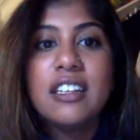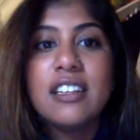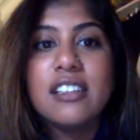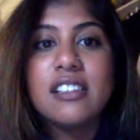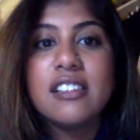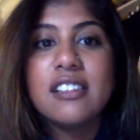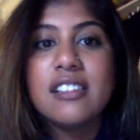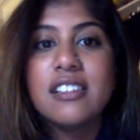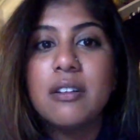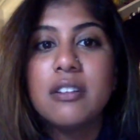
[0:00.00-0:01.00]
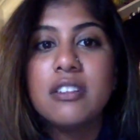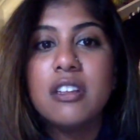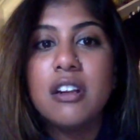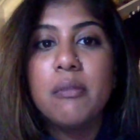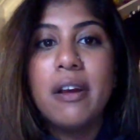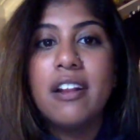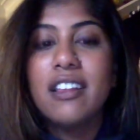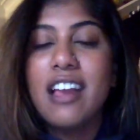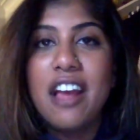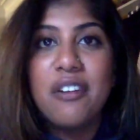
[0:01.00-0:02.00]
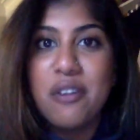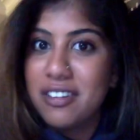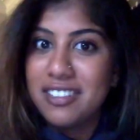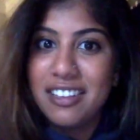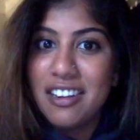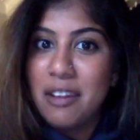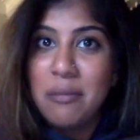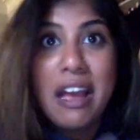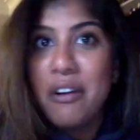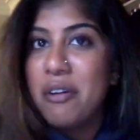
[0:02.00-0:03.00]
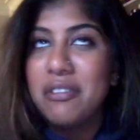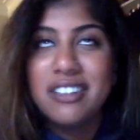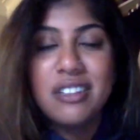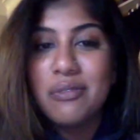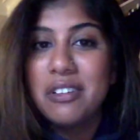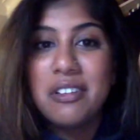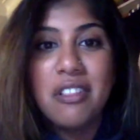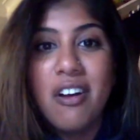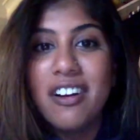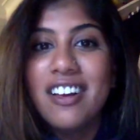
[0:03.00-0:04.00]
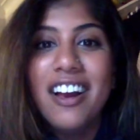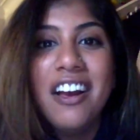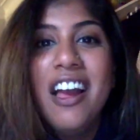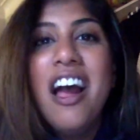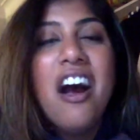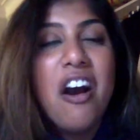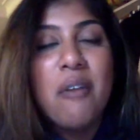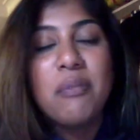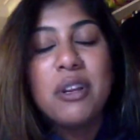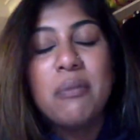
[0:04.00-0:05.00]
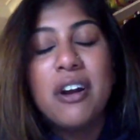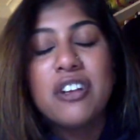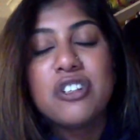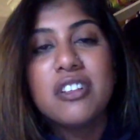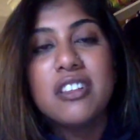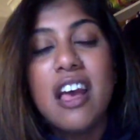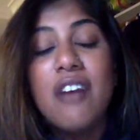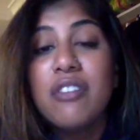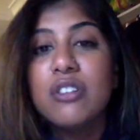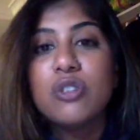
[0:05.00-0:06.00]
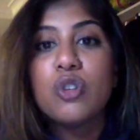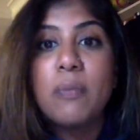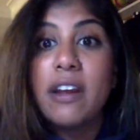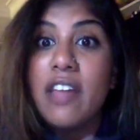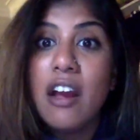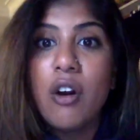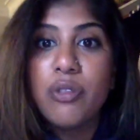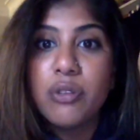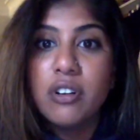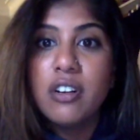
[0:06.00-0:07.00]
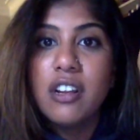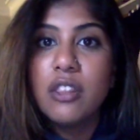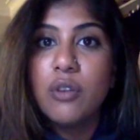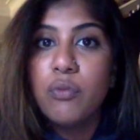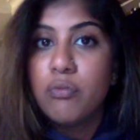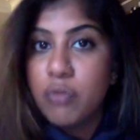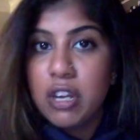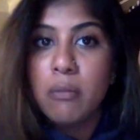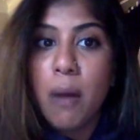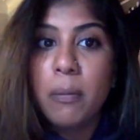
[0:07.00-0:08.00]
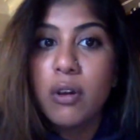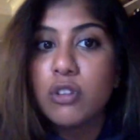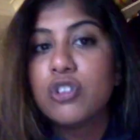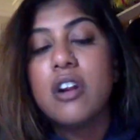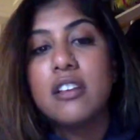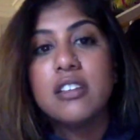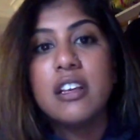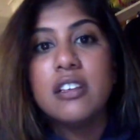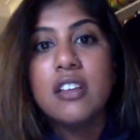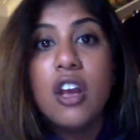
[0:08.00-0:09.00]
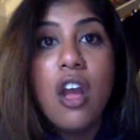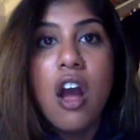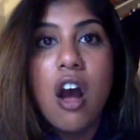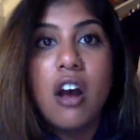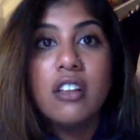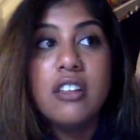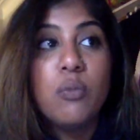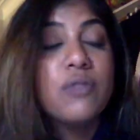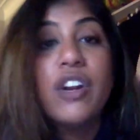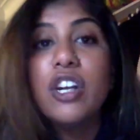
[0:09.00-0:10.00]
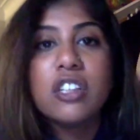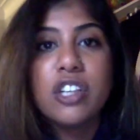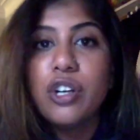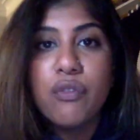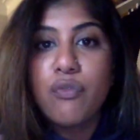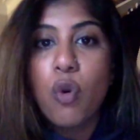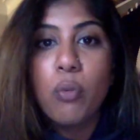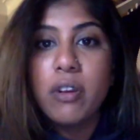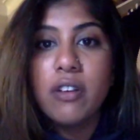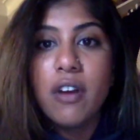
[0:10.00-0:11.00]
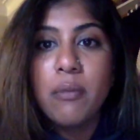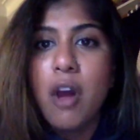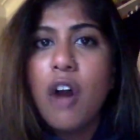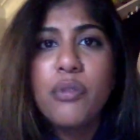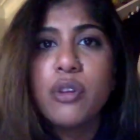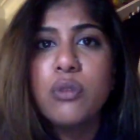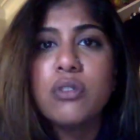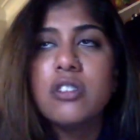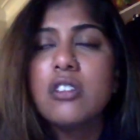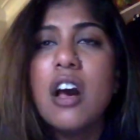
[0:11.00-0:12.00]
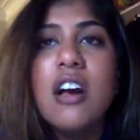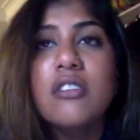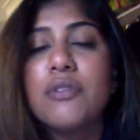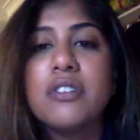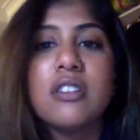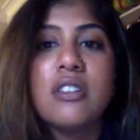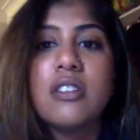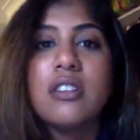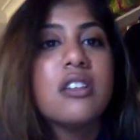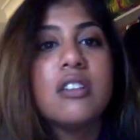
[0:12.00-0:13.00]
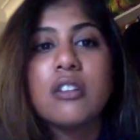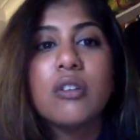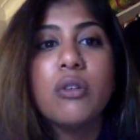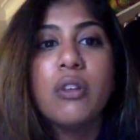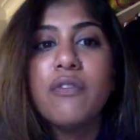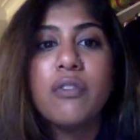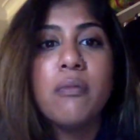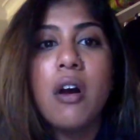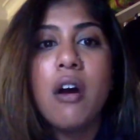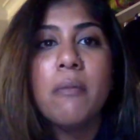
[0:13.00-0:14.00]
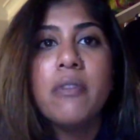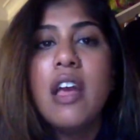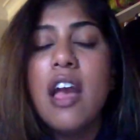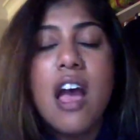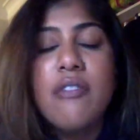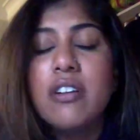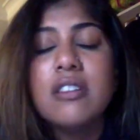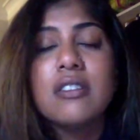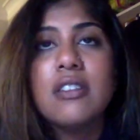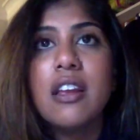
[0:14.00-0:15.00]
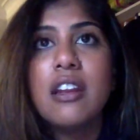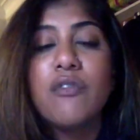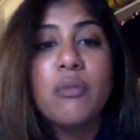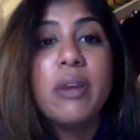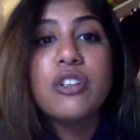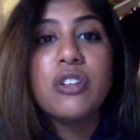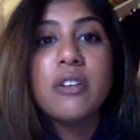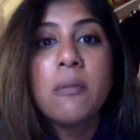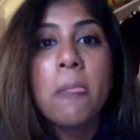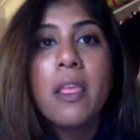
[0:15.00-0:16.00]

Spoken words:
Kasazamali, I don't know how to say the name at all. It's really long. pretty much, the evidence used by that author in the reading pop culture essays was very clear and informative. The author used tons of statistical evidence and information